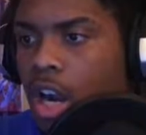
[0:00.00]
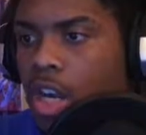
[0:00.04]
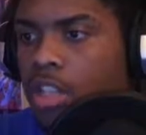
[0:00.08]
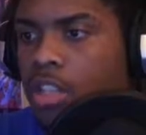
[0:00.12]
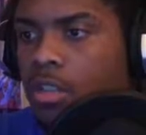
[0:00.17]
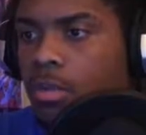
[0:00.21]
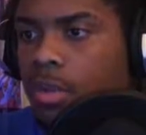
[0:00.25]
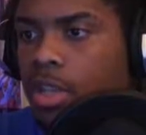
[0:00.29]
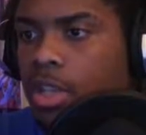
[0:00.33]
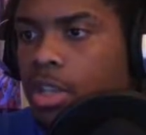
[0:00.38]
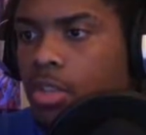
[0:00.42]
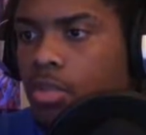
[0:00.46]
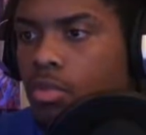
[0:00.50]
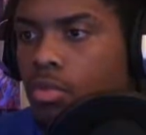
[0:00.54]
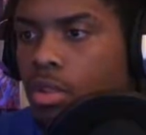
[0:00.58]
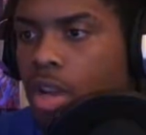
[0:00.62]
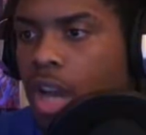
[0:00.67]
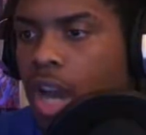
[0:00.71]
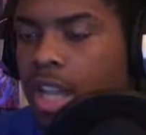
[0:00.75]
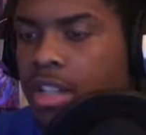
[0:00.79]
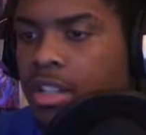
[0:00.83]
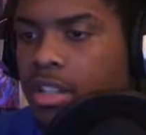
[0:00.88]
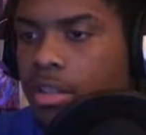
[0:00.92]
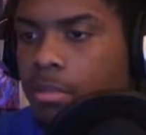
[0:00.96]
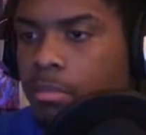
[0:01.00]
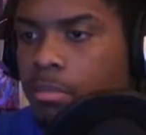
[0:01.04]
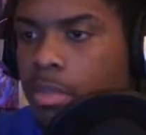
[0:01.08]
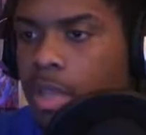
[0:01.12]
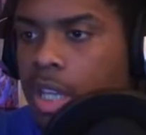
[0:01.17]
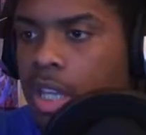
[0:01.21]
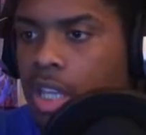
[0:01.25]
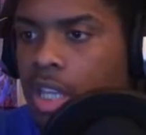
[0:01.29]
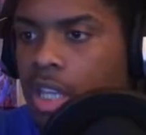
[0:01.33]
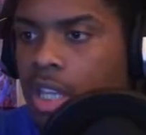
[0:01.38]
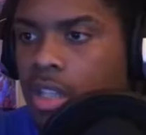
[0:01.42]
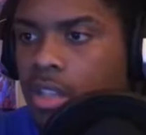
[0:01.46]
so we do got some
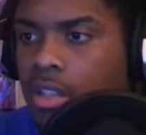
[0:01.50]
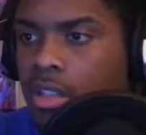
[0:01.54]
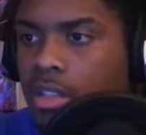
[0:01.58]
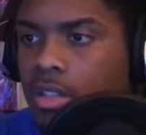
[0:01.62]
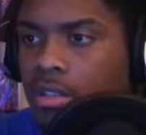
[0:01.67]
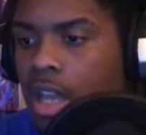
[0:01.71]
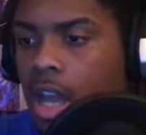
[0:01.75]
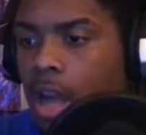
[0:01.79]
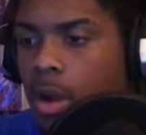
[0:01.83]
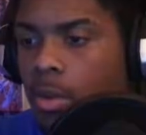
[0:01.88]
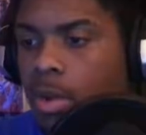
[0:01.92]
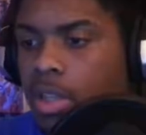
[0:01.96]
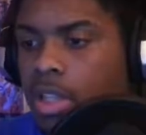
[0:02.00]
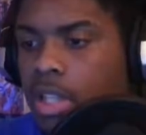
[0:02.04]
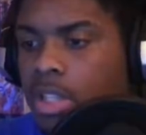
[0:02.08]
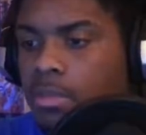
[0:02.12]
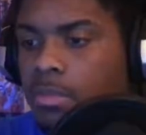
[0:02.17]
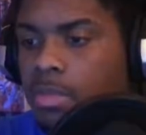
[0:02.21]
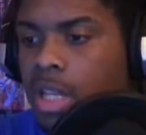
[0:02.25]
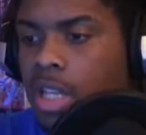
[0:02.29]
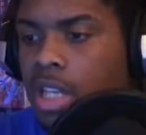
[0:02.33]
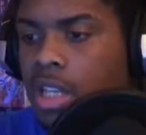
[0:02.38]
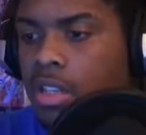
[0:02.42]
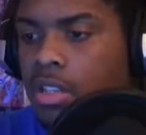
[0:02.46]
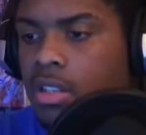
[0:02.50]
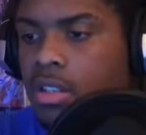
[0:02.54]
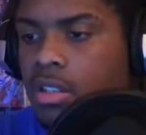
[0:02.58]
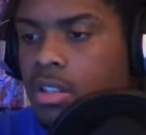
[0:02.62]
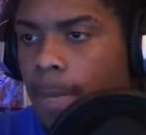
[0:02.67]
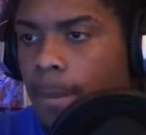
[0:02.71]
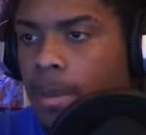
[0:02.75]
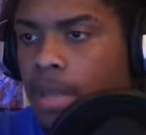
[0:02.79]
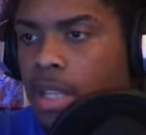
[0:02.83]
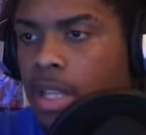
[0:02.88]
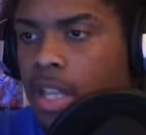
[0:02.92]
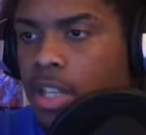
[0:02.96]
bees. I want these bees.
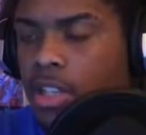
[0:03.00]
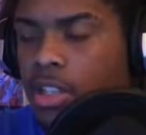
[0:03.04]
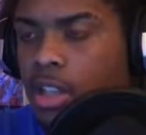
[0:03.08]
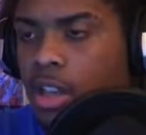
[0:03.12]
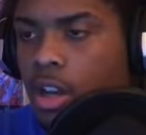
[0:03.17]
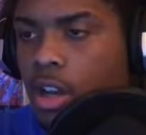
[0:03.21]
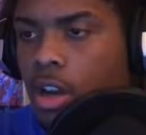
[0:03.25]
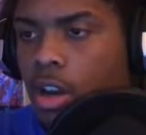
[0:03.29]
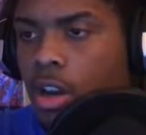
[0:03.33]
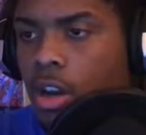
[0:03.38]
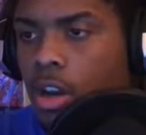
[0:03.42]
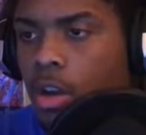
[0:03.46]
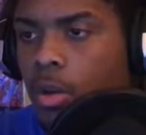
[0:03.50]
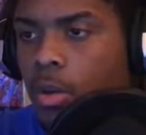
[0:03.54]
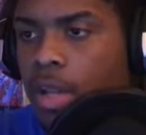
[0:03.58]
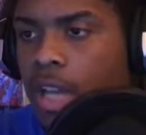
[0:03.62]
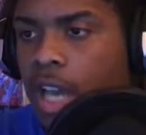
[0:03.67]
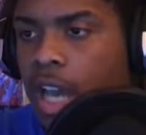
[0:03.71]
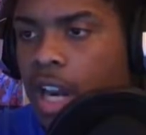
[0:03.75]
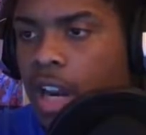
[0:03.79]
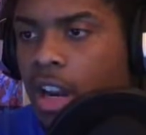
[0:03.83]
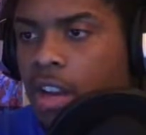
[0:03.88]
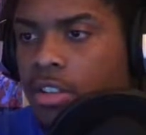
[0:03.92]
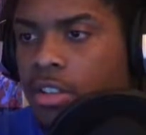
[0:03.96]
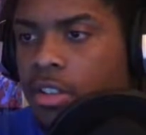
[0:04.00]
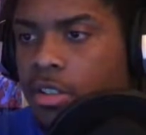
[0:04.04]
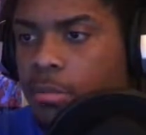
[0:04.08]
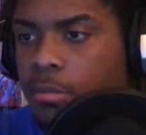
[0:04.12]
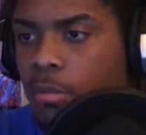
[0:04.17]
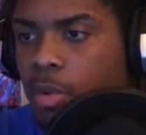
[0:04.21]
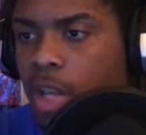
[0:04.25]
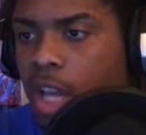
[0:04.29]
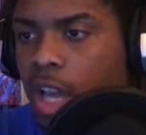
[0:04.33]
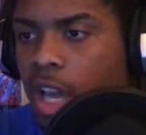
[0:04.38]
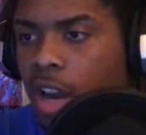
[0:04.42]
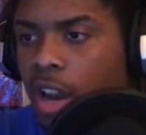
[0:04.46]
Let's go. We got our some.
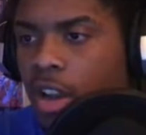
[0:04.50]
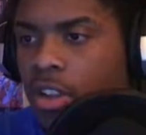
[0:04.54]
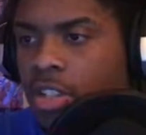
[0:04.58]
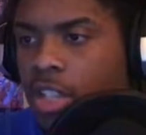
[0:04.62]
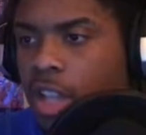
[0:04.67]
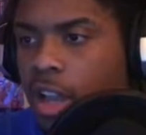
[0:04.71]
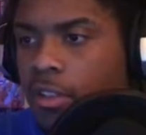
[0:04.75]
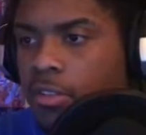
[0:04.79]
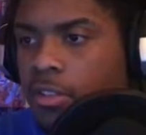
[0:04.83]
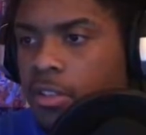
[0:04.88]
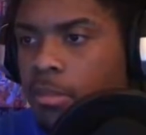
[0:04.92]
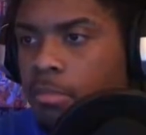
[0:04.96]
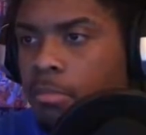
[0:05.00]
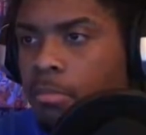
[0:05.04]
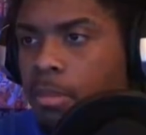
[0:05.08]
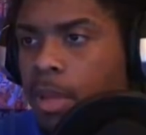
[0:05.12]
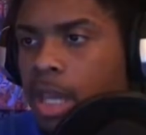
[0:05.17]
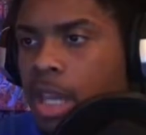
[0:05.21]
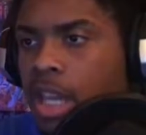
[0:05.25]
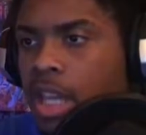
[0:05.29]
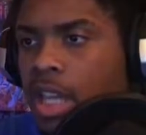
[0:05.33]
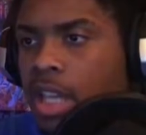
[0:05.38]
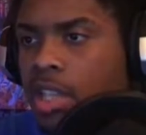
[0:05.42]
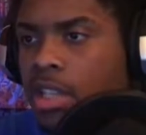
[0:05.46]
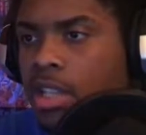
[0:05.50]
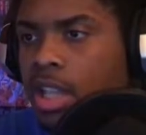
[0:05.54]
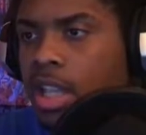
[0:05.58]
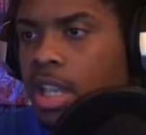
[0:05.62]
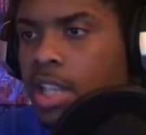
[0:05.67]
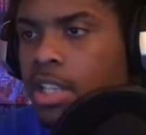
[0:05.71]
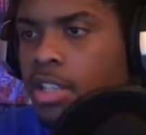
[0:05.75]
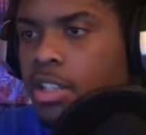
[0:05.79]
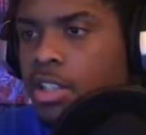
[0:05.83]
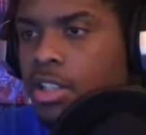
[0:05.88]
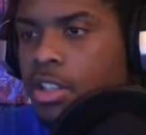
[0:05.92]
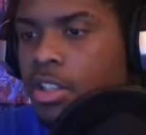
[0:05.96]
We got ourselves some bees,
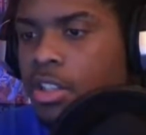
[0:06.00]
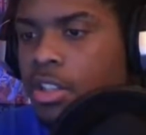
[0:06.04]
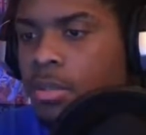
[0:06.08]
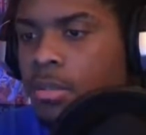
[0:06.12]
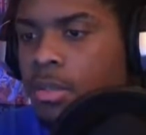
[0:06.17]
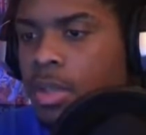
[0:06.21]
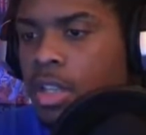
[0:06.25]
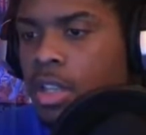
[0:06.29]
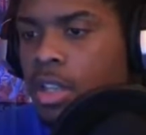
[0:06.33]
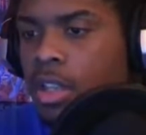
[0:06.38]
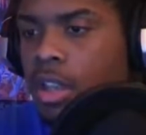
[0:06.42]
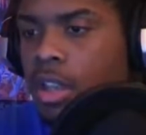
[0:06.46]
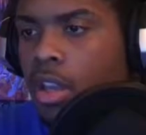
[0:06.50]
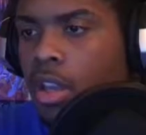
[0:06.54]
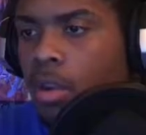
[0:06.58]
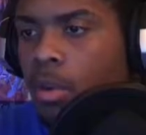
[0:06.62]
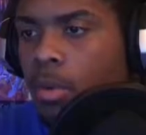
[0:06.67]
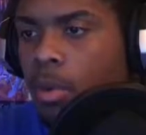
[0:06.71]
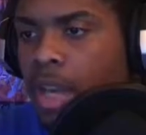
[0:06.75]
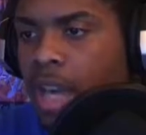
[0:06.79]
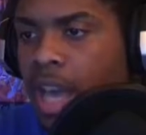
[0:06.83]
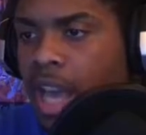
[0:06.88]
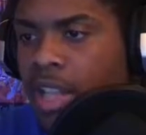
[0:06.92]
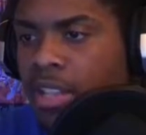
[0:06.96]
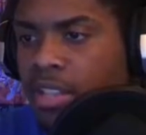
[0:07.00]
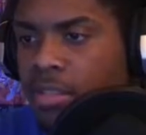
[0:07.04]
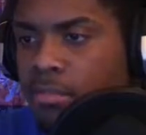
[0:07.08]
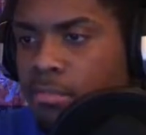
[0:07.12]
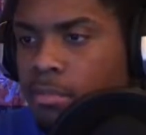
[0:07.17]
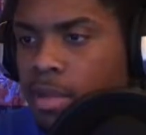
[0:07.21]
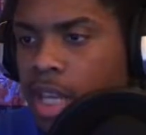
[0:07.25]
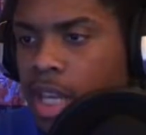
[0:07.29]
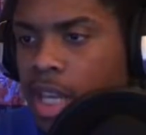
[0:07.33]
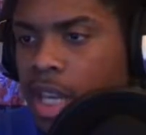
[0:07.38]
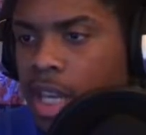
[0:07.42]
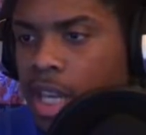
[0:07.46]
ladies and gentlemen. We got some
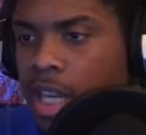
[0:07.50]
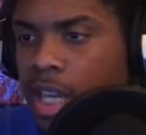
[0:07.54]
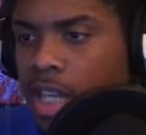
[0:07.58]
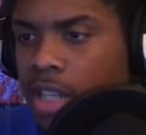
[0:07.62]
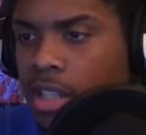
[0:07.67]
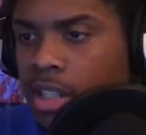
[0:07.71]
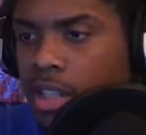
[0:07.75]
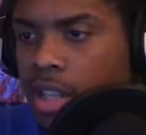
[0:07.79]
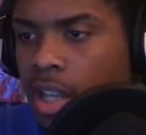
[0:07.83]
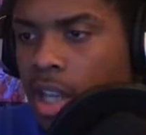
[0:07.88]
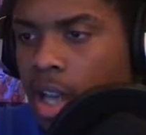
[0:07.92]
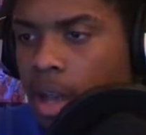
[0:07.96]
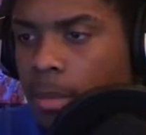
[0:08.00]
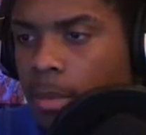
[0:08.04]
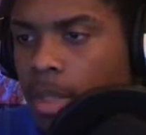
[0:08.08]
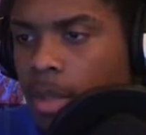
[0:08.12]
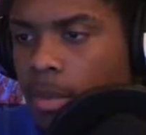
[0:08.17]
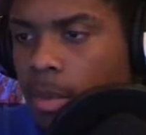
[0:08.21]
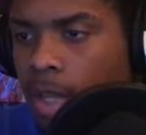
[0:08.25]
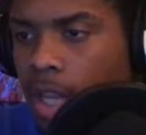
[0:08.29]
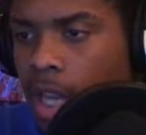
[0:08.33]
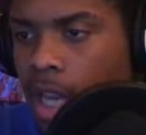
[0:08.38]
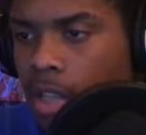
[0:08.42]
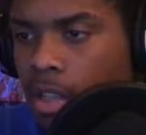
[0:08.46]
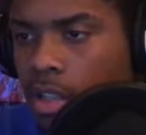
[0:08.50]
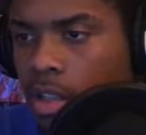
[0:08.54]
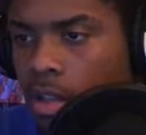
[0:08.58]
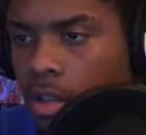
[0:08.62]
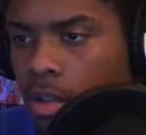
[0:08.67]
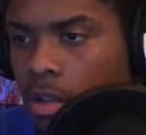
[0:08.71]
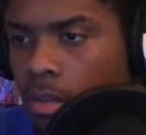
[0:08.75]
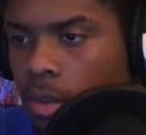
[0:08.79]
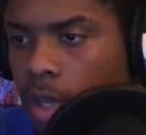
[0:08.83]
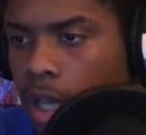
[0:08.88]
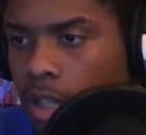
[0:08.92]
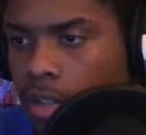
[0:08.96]
bees. How many we got though?
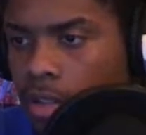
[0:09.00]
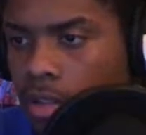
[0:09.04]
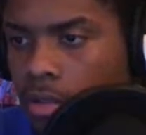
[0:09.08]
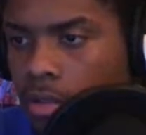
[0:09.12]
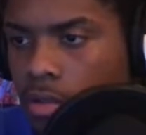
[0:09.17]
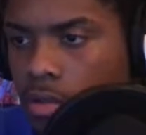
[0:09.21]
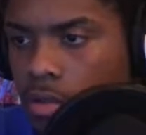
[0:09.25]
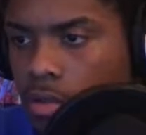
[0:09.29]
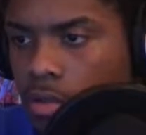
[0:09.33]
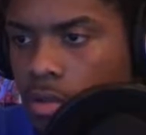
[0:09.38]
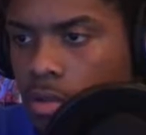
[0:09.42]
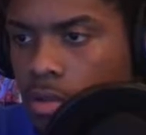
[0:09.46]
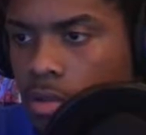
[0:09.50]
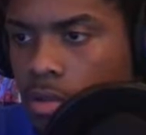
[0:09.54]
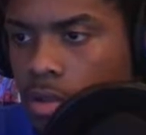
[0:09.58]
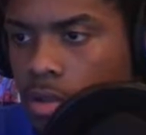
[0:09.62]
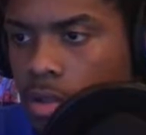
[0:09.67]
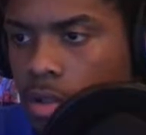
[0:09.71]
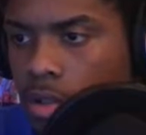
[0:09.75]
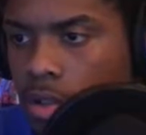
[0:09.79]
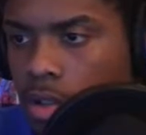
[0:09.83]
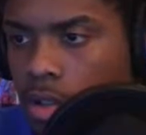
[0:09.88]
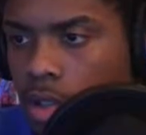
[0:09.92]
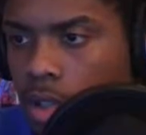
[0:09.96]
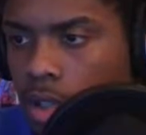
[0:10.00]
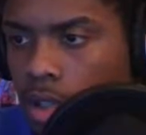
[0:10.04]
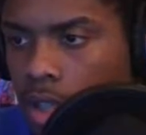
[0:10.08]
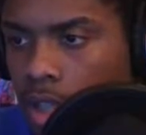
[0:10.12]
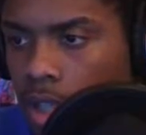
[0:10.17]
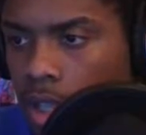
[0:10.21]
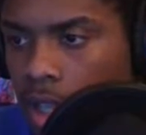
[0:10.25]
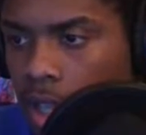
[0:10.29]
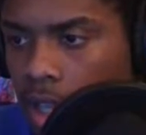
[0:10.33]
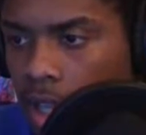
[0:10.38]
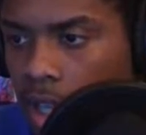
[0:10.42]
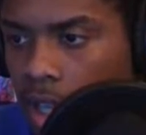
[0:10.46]
We got two.
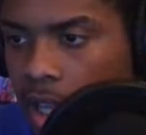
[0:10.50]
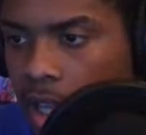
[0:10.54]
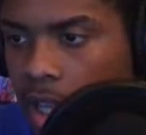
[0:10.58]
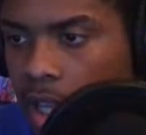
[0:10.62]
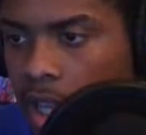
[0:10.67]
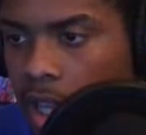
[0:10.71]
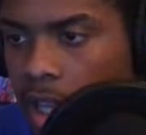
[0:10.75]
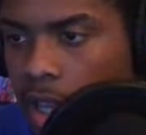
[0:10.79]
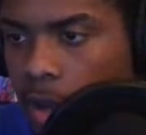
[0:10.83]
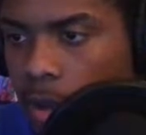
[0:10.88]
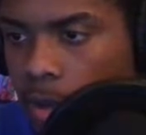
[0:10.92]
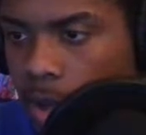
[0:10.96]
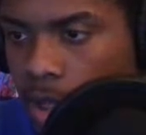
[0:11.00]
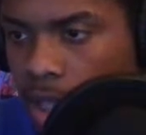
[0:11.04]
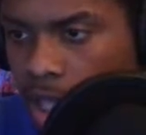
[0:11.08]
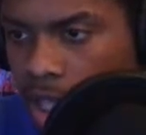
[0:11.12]
Yeah. What are they